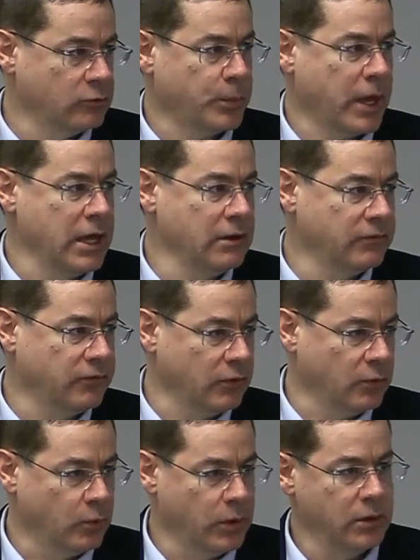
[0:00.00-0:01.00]

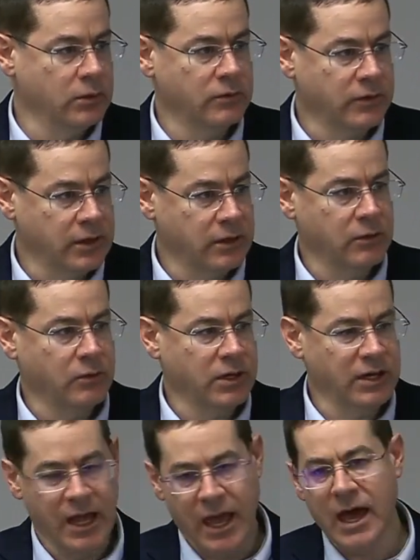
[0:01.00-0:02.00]
painful wound that you can
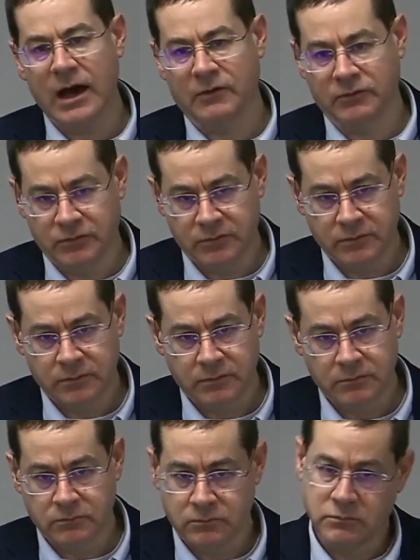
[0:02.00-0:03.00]
have.
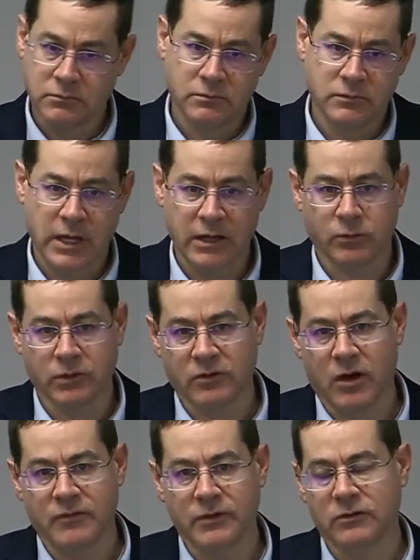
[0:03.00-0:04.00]
That's what's
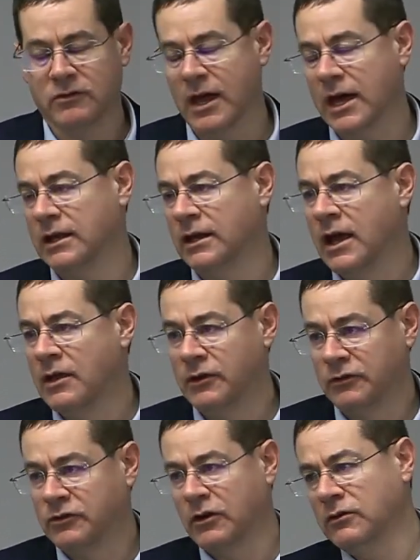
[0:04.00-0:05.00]
often said. They're
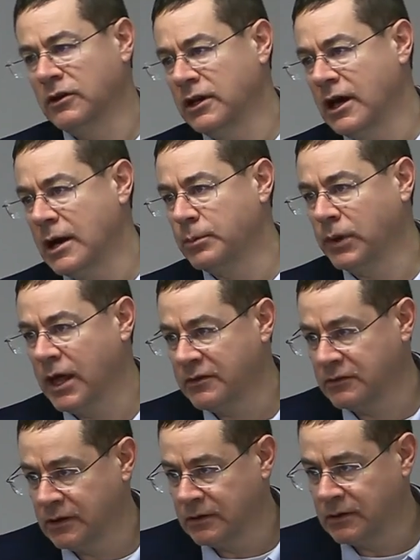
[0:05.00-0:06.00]
certainly not
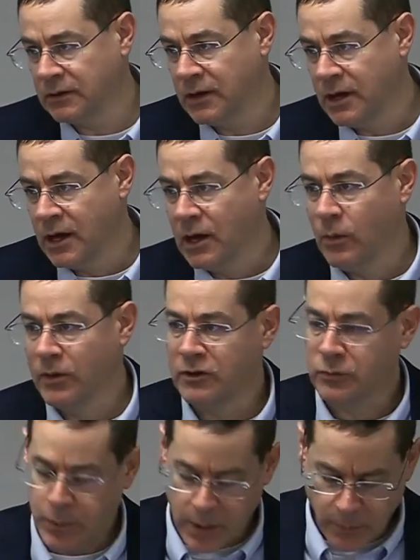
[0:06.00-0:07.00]
pleasant. Well, there's
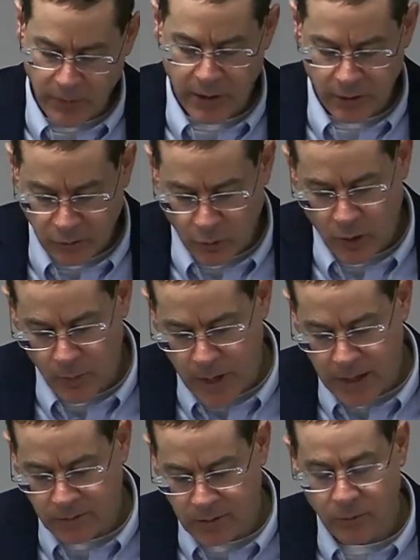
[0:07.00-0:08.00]
people that are
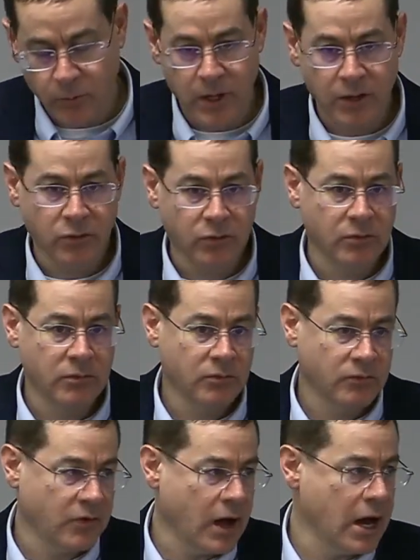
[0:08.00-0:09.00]
tormented with
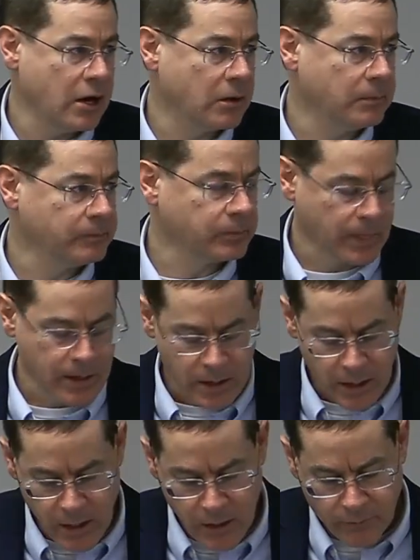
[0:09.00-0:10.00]
fire.
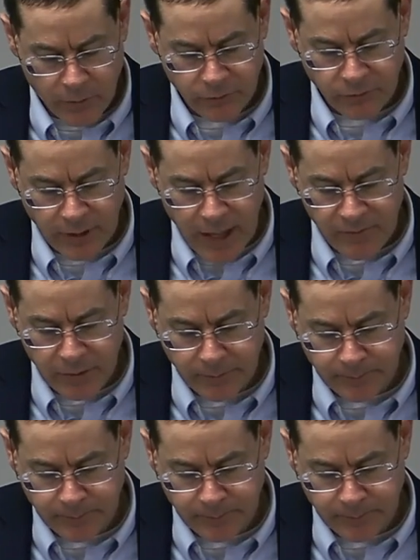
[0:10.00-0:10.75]
Verse 11